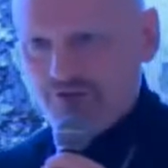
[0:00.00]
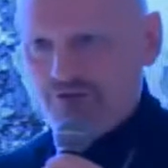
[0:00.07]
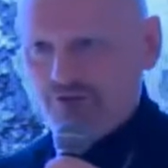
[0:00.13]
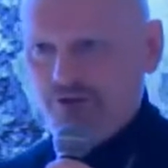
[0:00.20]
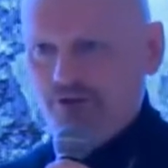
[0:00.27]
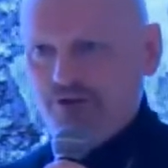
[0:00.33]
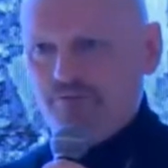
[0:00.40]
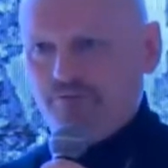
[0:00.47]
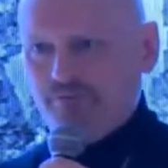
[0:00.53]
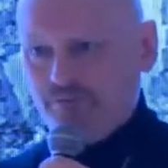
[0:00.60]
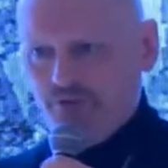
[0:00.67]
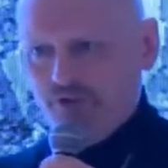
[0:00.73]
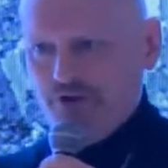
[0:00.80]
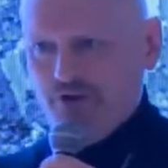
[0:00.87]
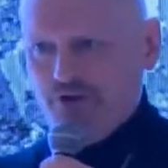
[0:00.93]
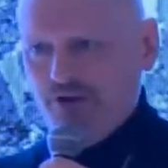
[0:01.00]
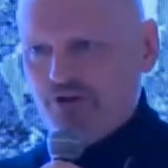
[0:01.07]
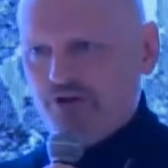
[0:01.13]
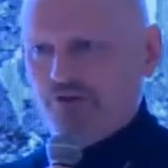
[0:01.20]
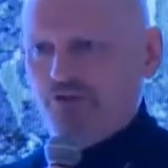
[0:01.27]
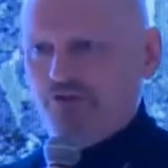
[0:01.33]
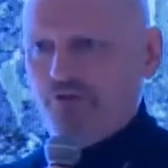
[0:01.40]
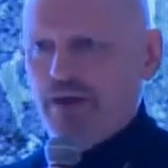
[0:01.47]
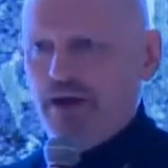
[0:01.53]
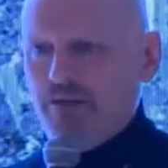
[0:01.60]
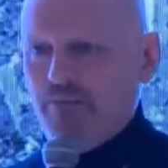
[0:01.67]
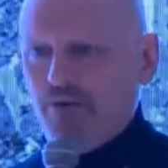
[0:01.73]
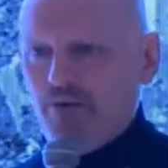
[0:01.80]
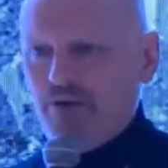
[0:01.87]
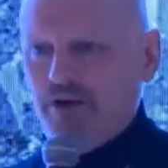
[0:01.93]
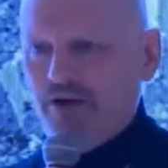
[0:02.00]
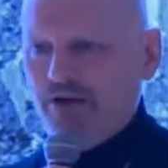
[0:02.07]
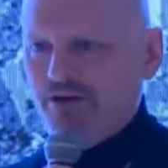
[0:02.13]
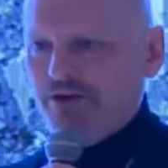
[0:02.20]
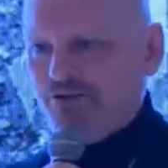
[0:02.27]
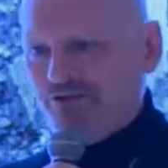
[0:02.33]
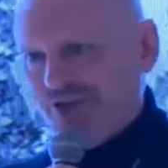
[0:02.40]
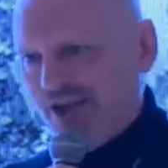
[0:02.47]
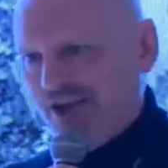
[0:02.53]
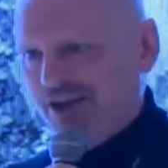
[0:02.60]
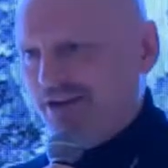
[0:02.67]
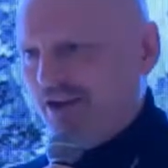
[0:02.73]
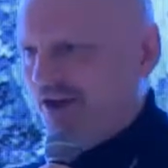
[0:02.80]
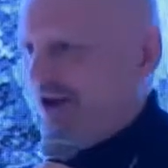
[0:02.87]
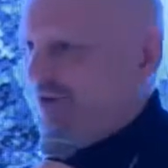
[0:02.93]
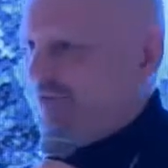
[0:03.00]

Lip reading: for their insurance backbone, and they're saying,